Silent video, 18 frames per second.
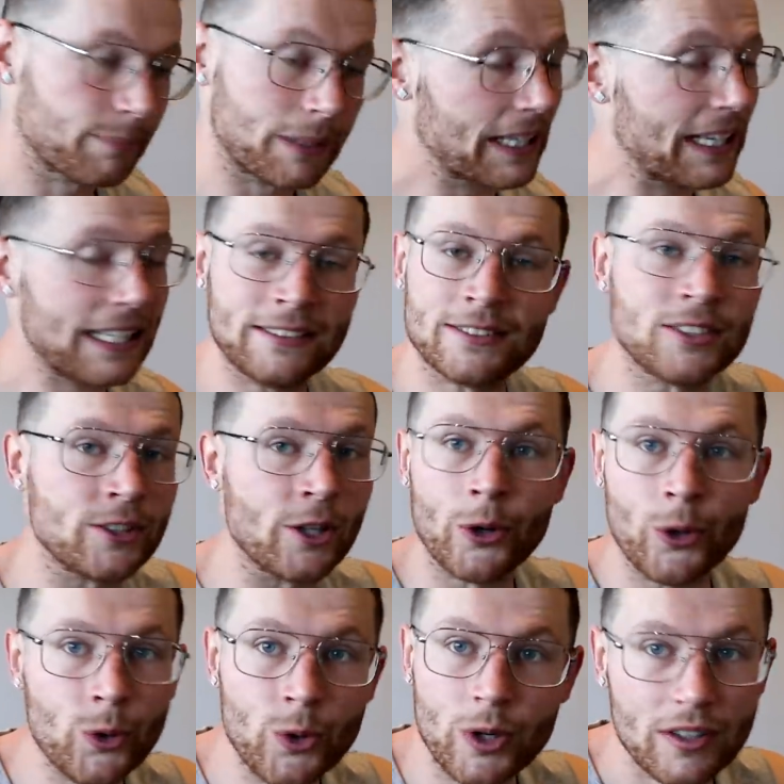please
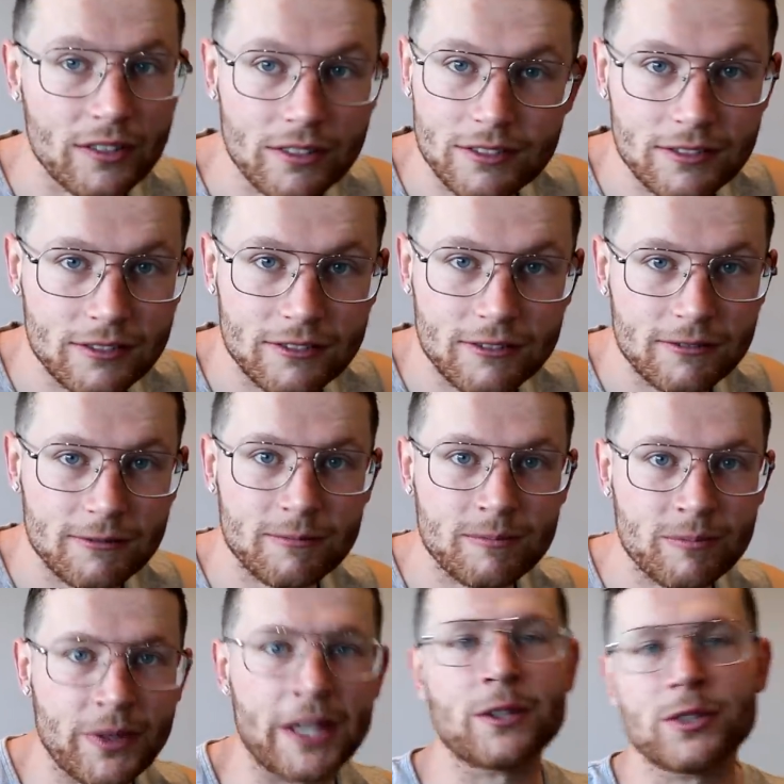do,
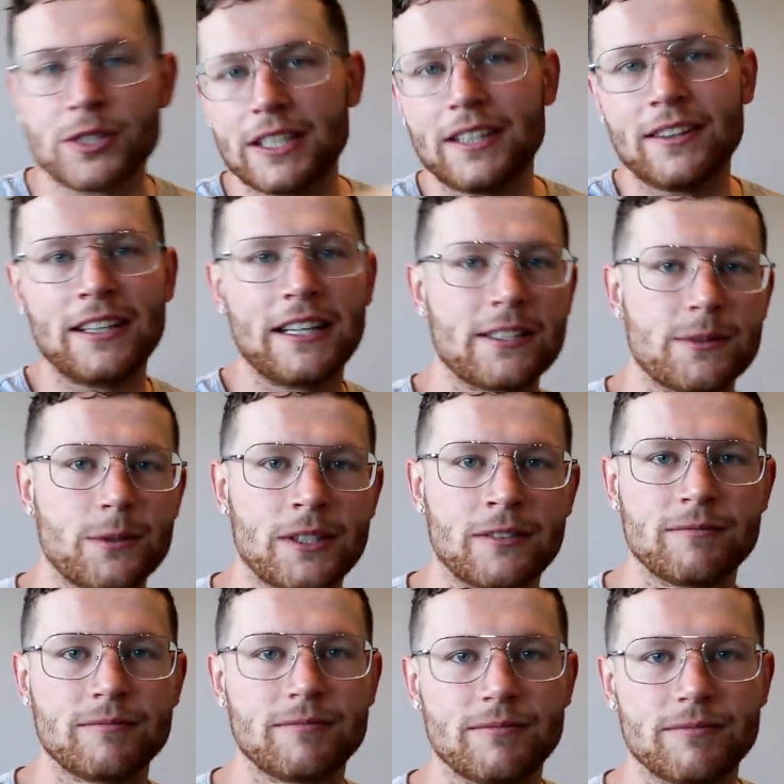and I'll see you in the next one.